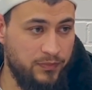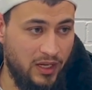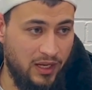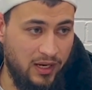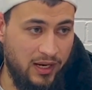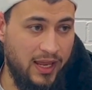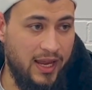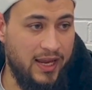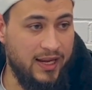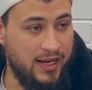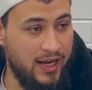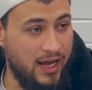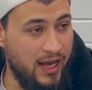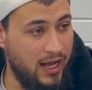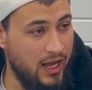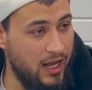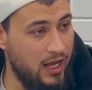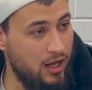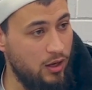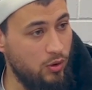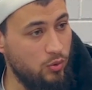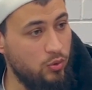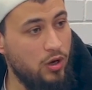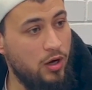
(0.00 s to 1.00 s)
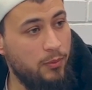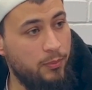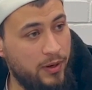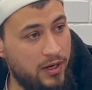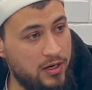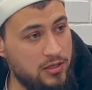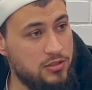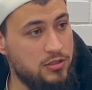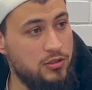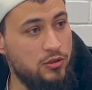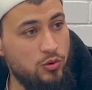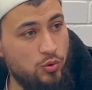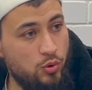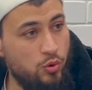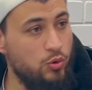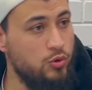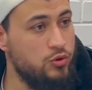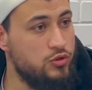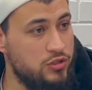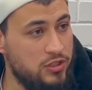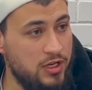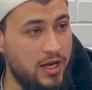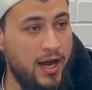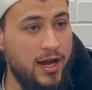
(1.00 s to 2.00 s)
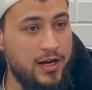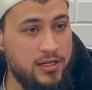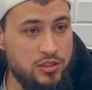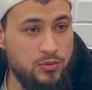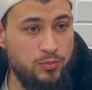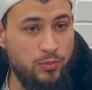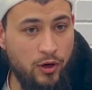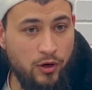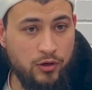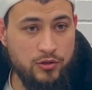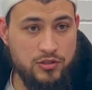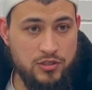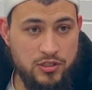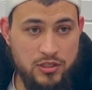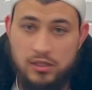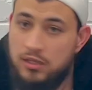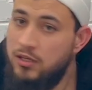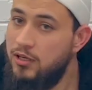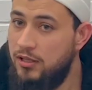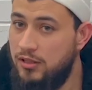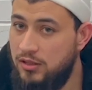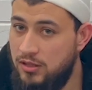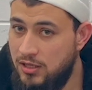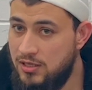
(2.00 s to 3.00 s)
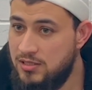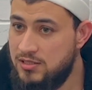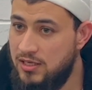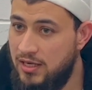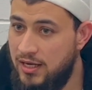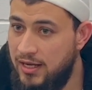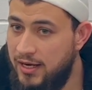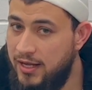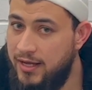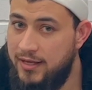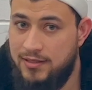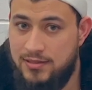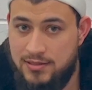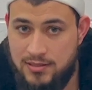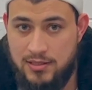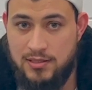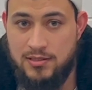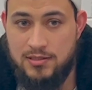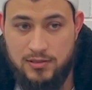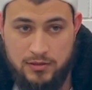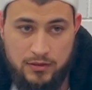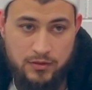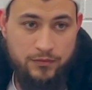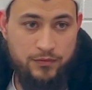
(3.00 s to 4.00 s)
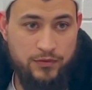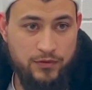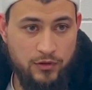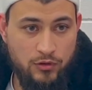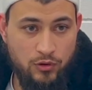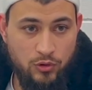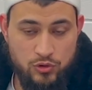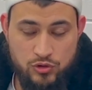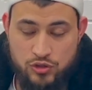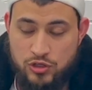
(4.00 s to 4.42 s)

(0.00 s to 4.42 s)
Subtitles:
Like how a person who starts boxing and things like that, he sees it difficult.